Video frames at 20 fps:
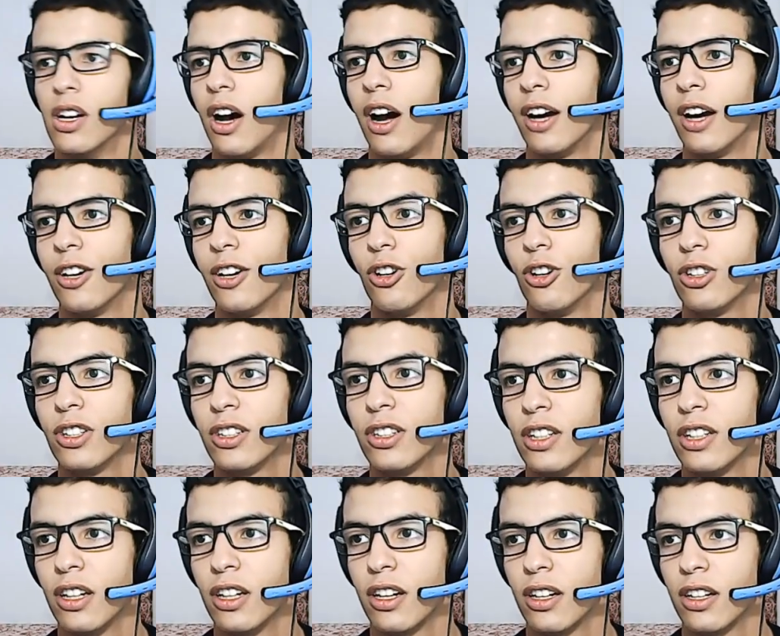I
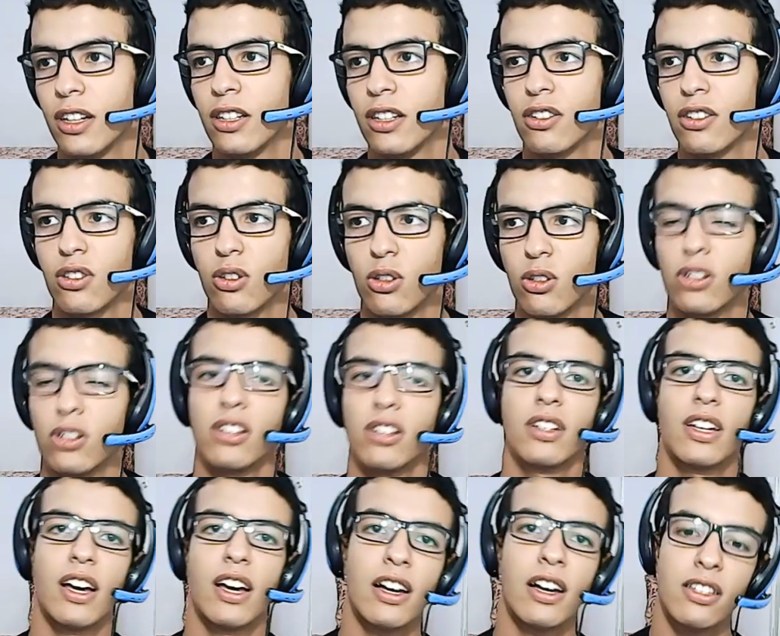already installed it,
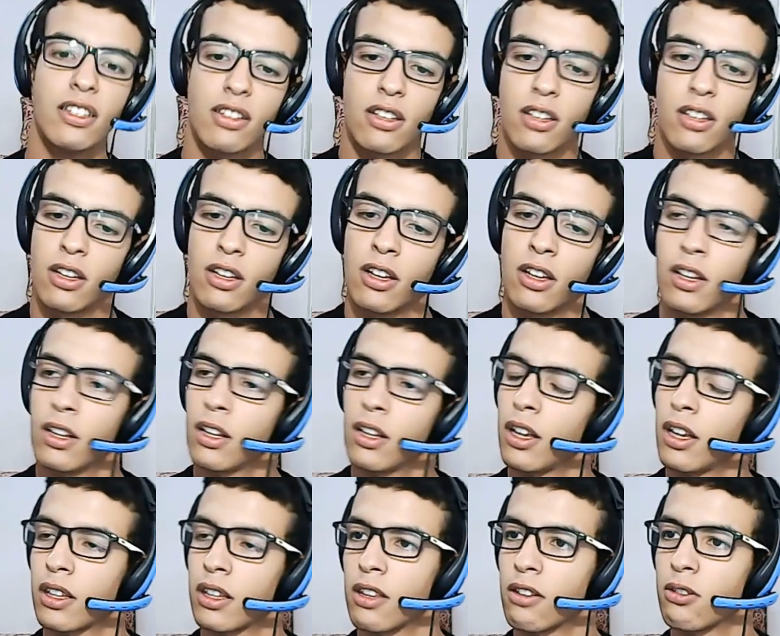guys.
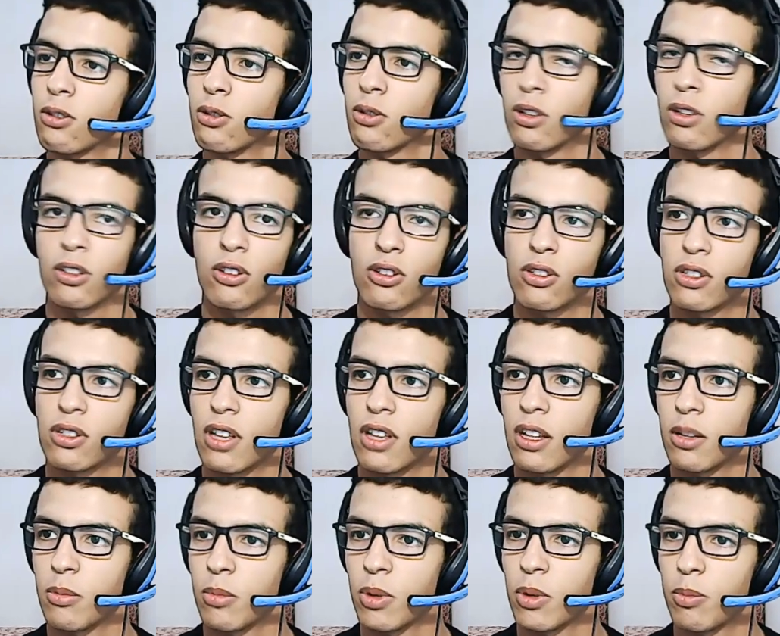Like that, you
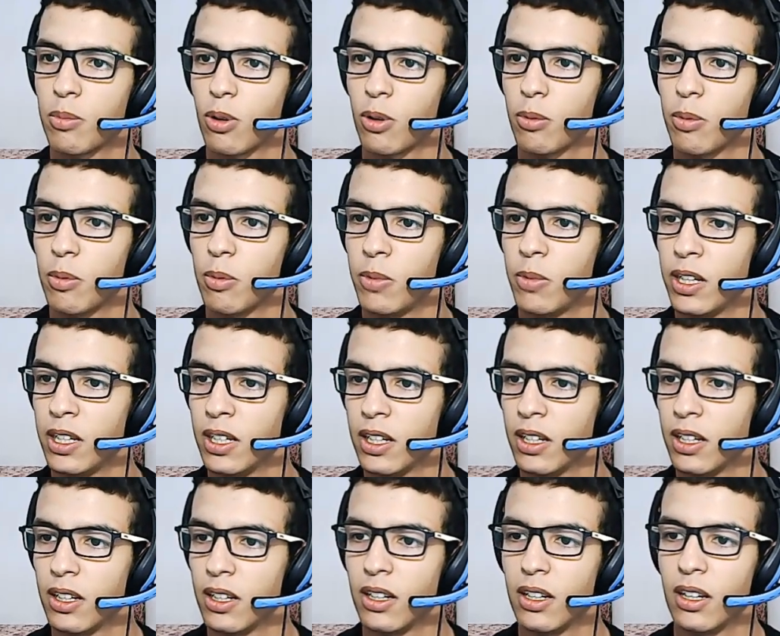understand me probably.
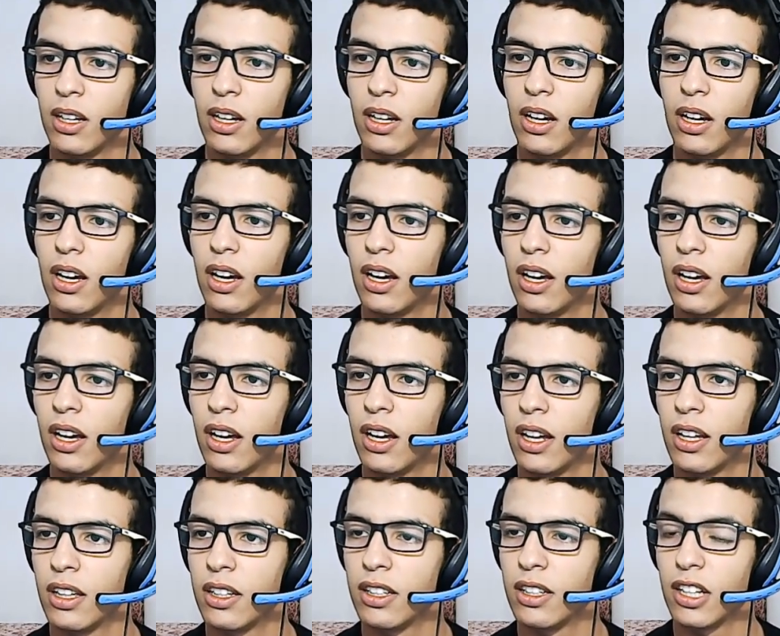
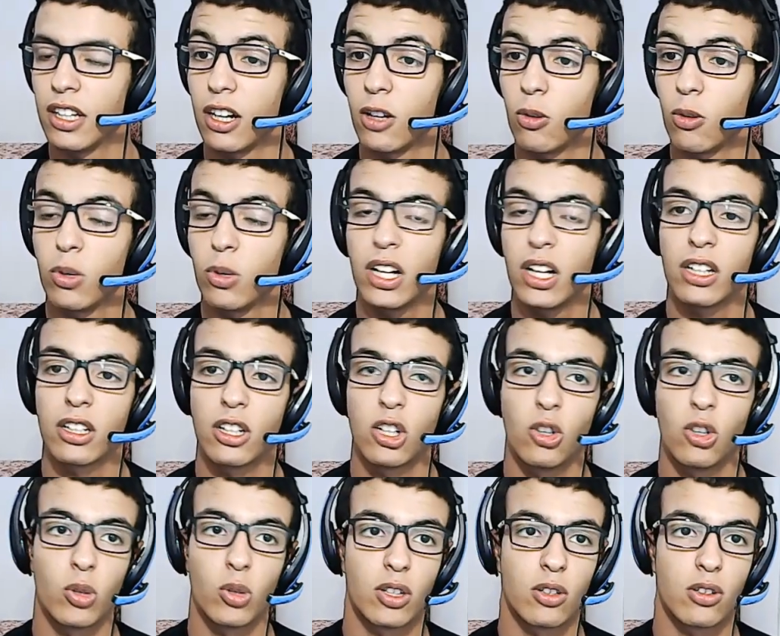And yeah, we are
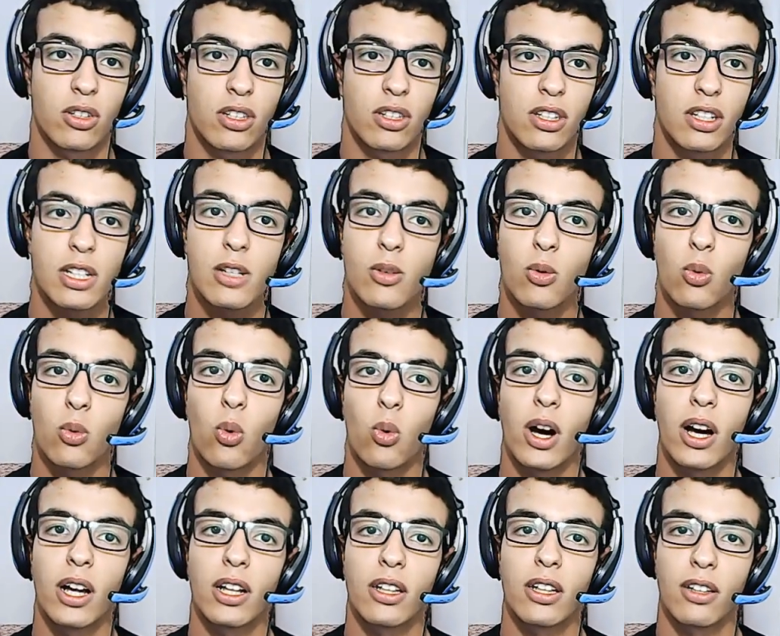going to see
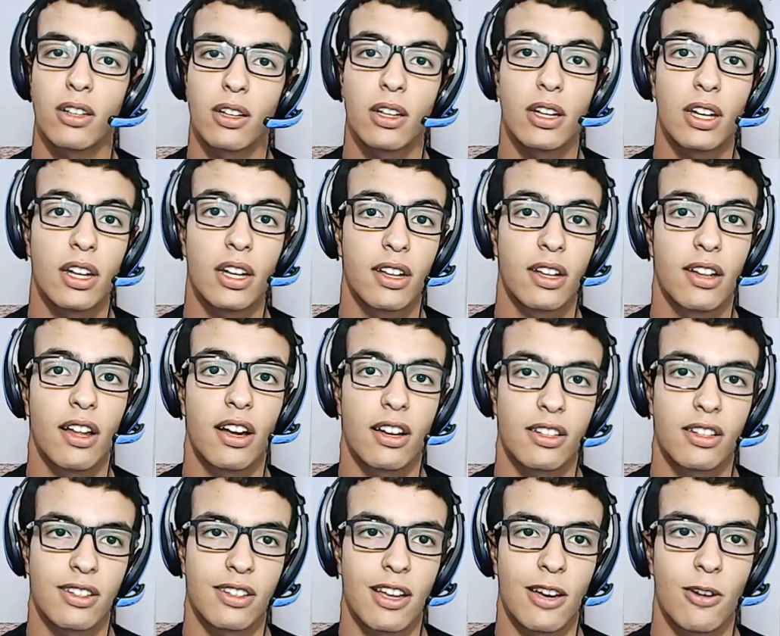what it
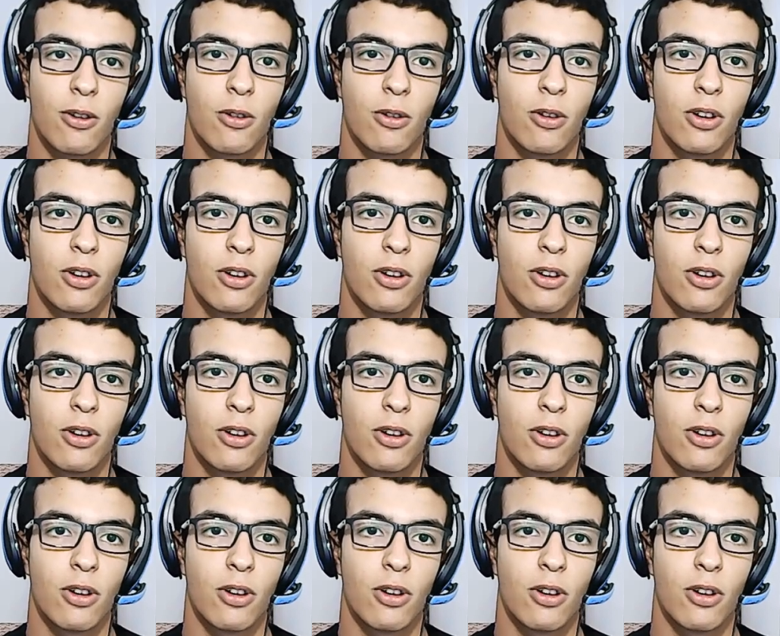does now.